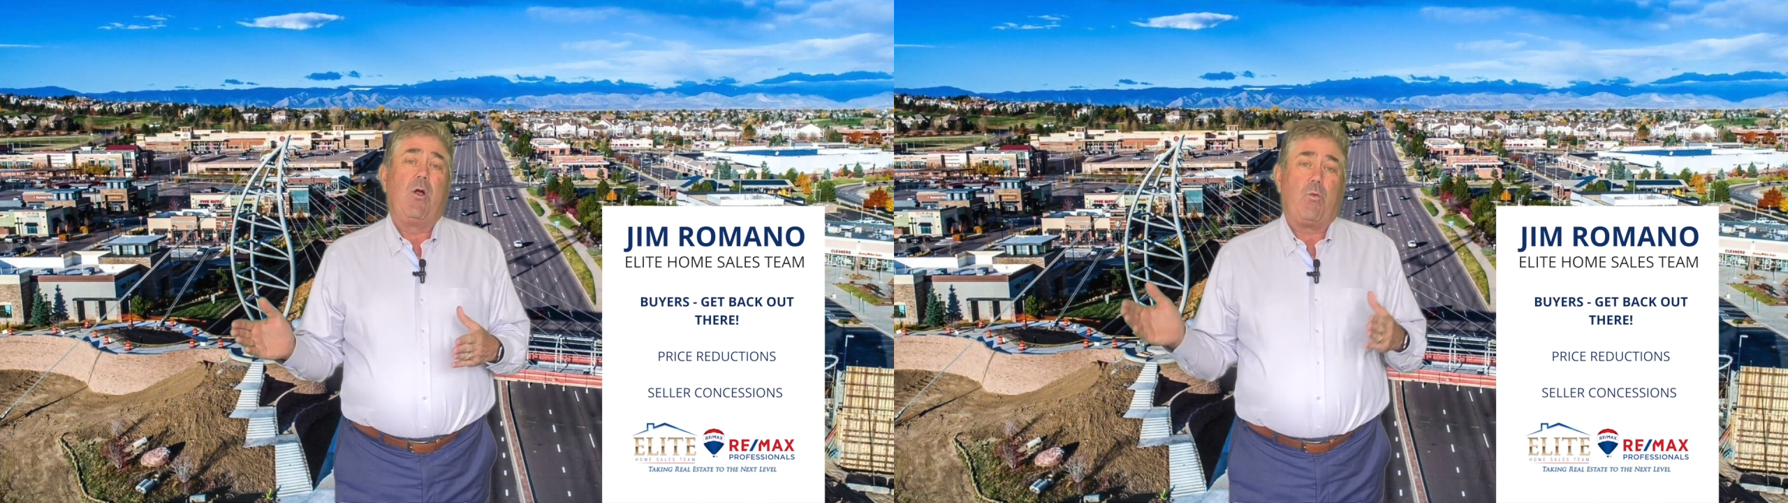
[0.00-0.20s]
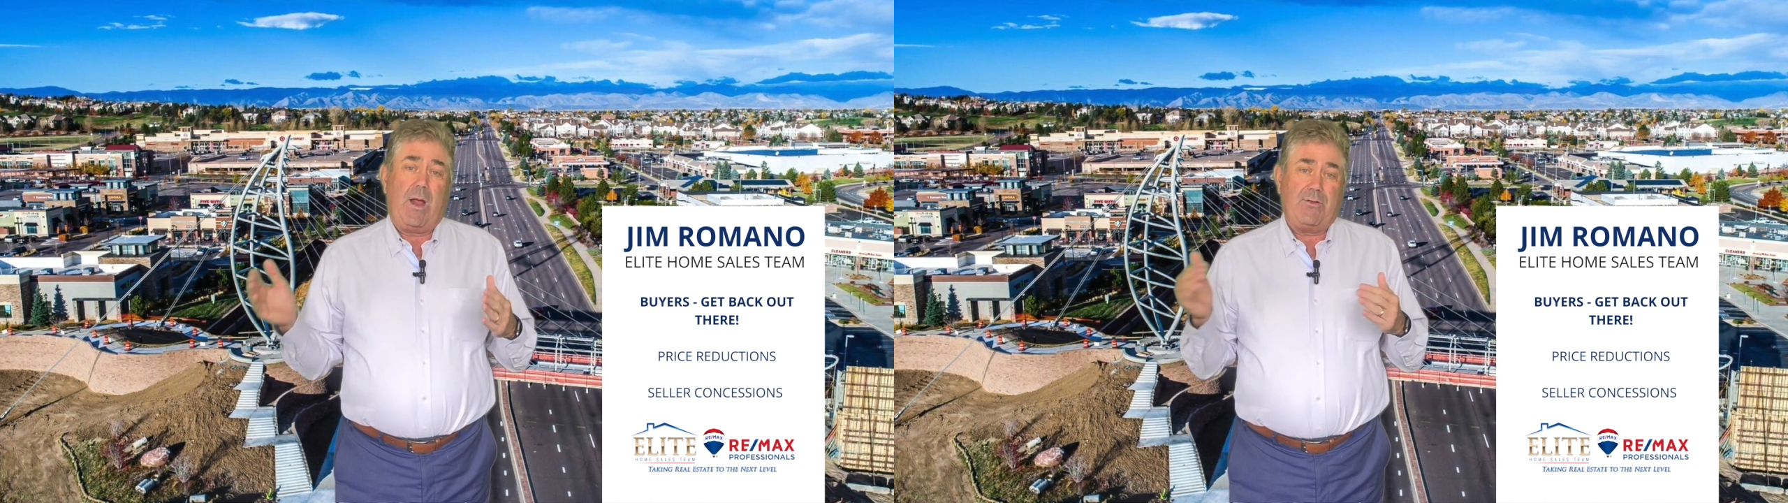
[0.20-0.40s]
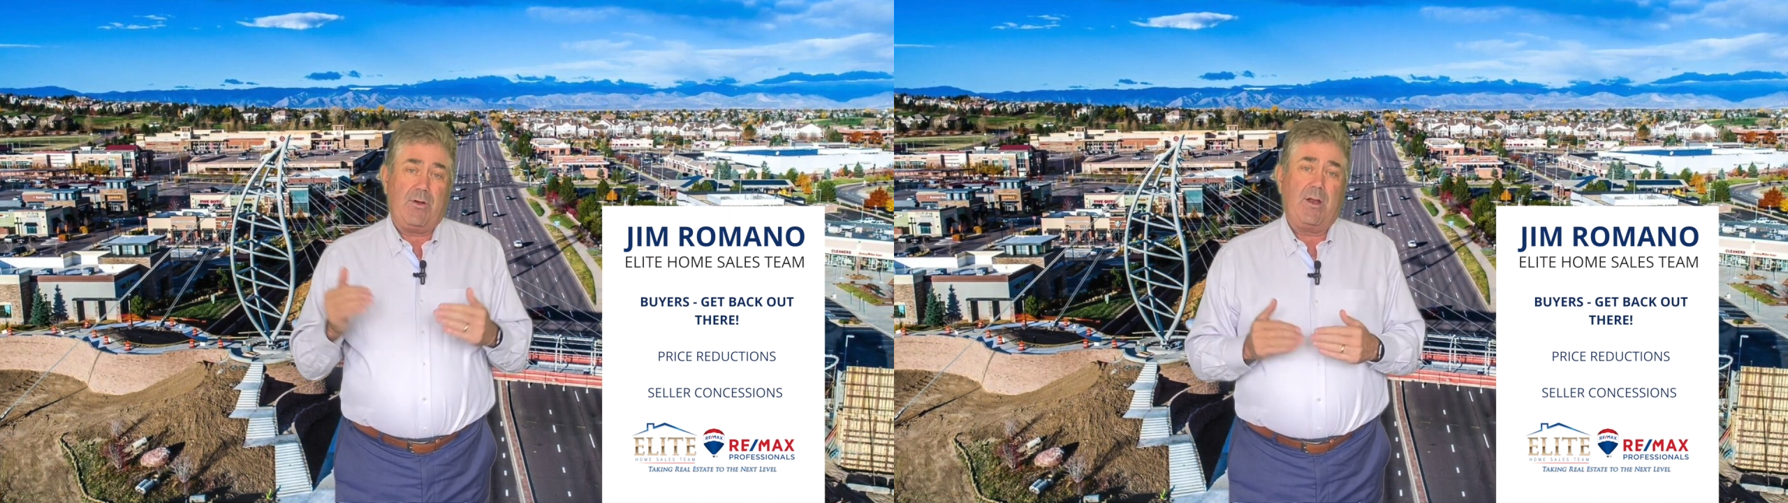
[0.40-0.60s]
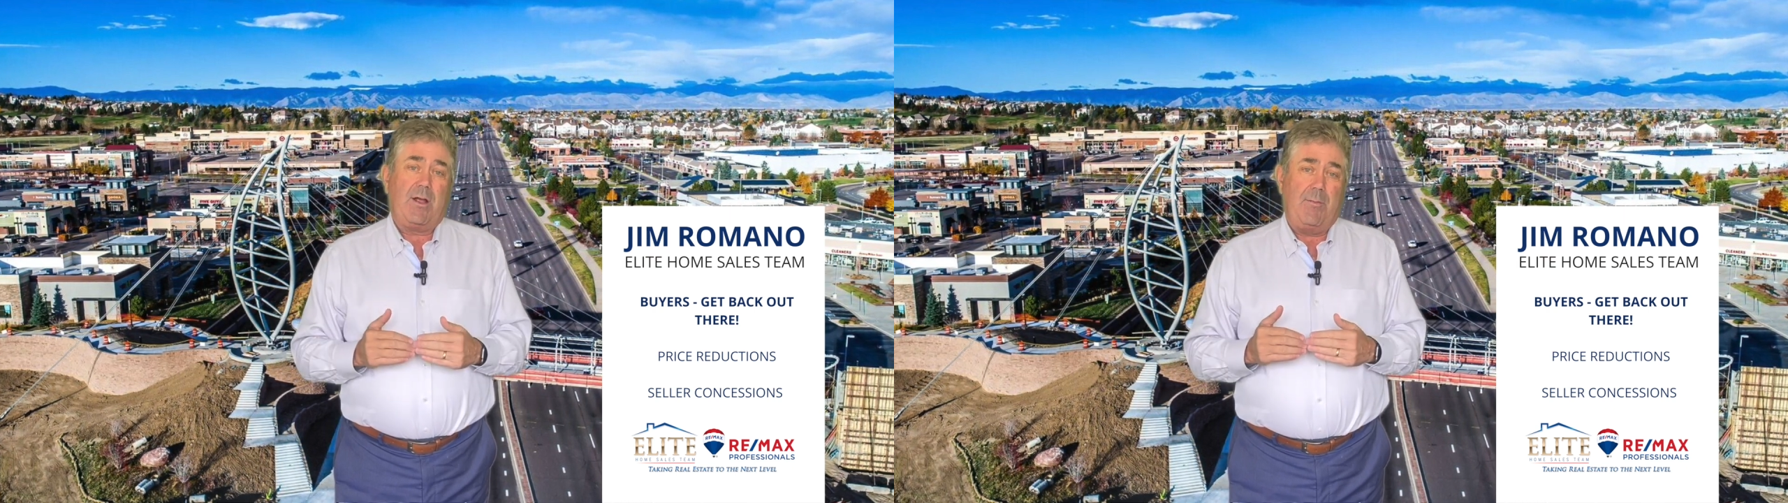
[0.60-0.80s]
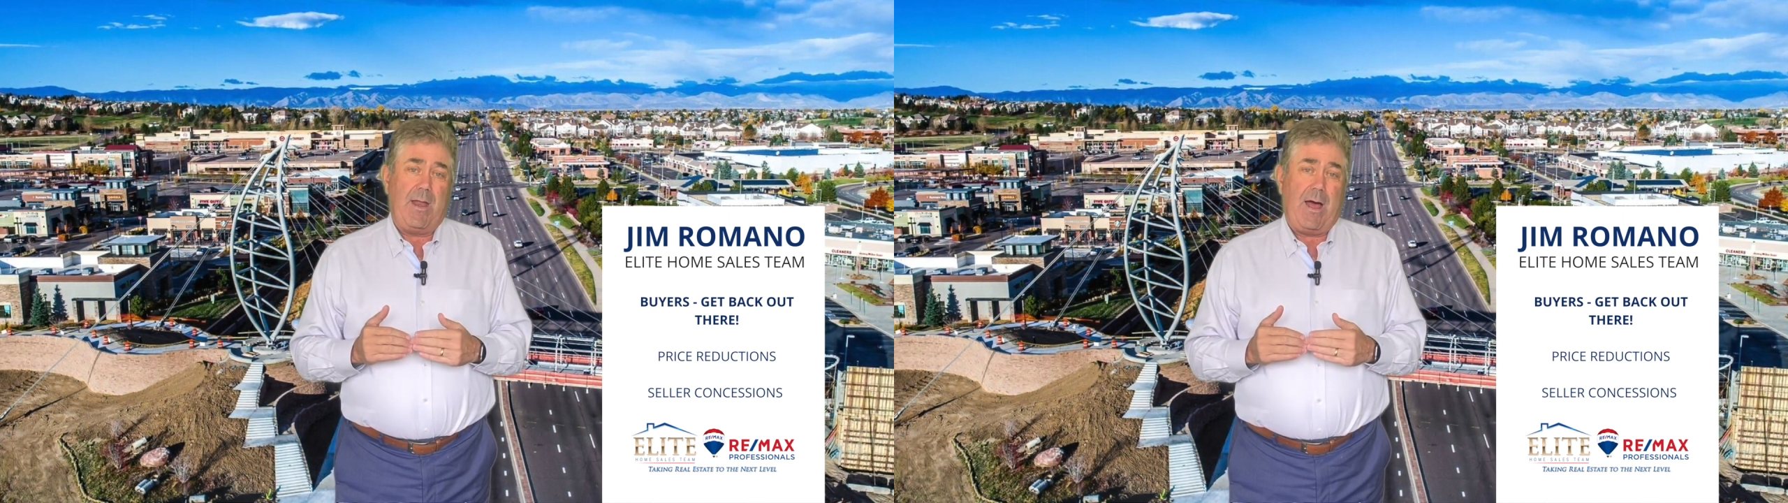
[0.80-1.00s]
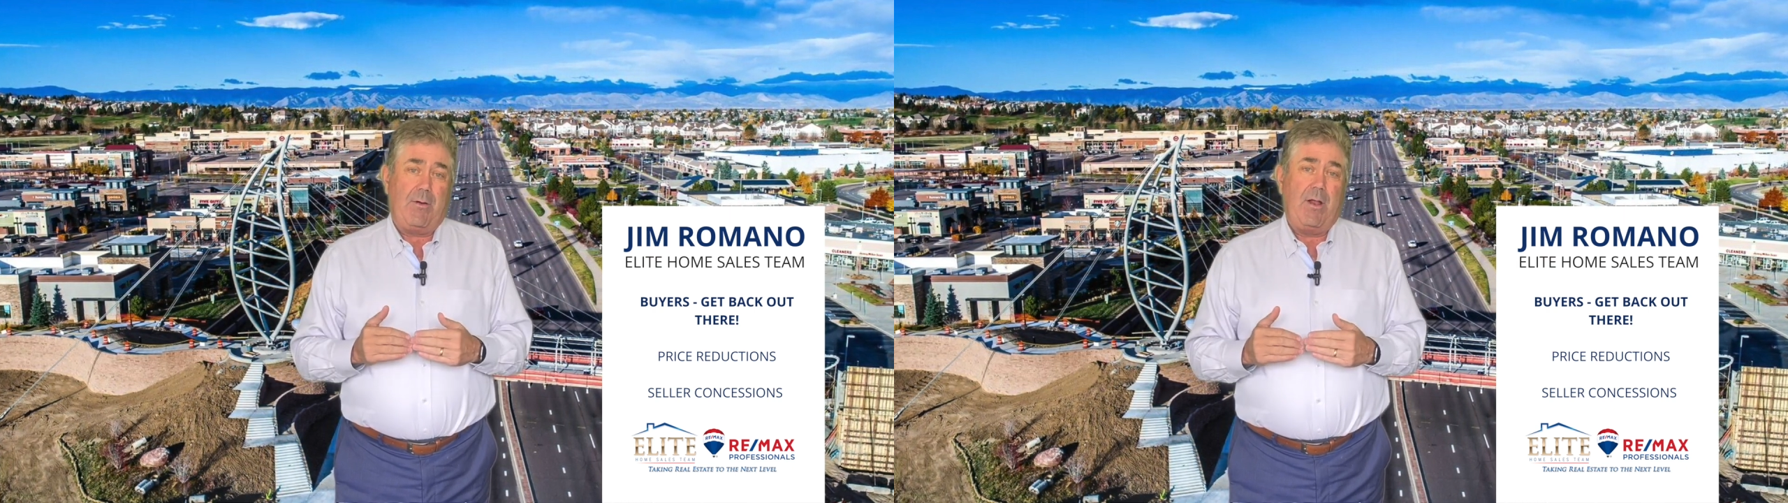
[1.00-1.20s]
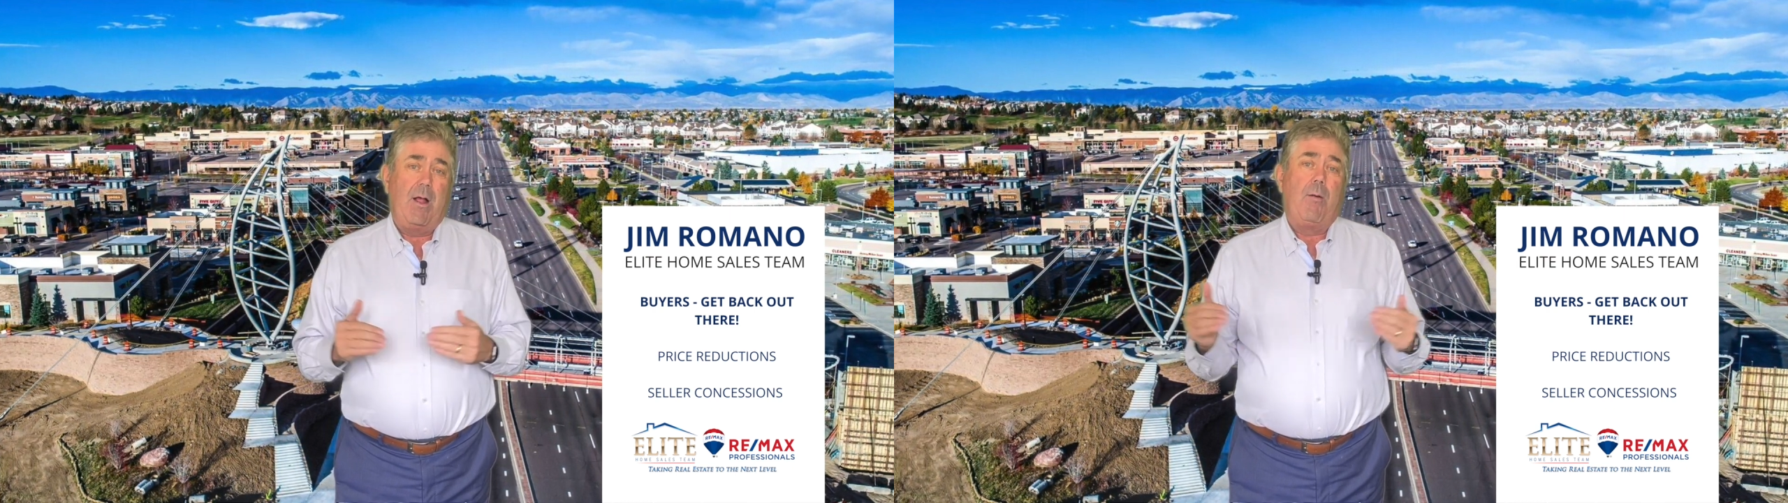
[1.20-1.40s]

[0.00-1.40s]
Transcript: rates are going to come down,